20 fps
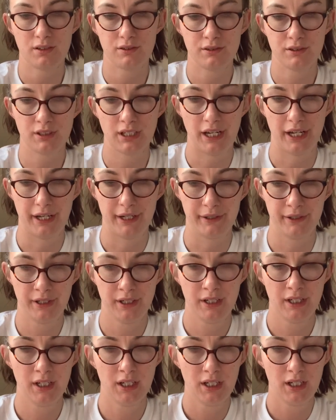So
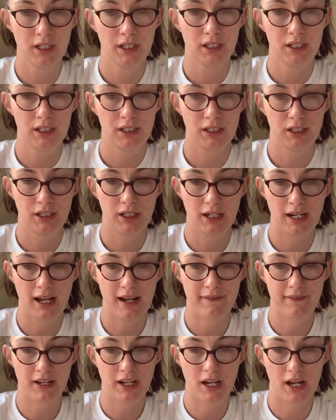you can
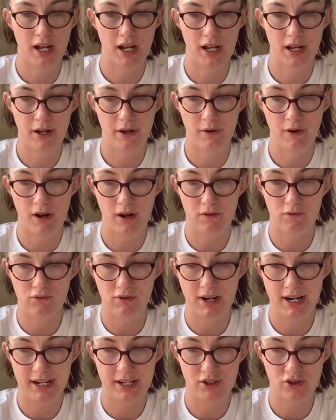have a go
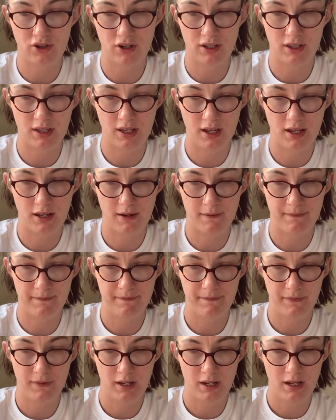arranging
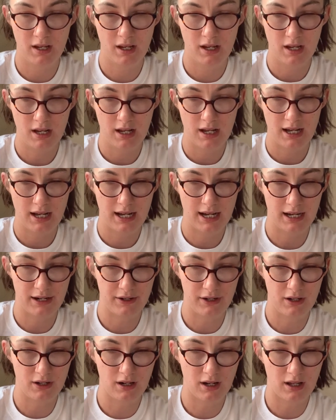them how
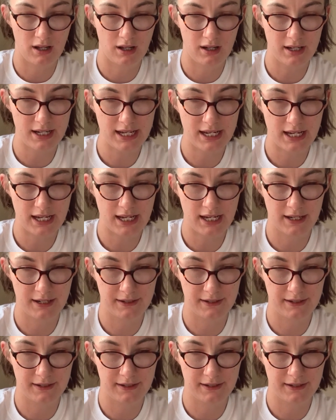you like.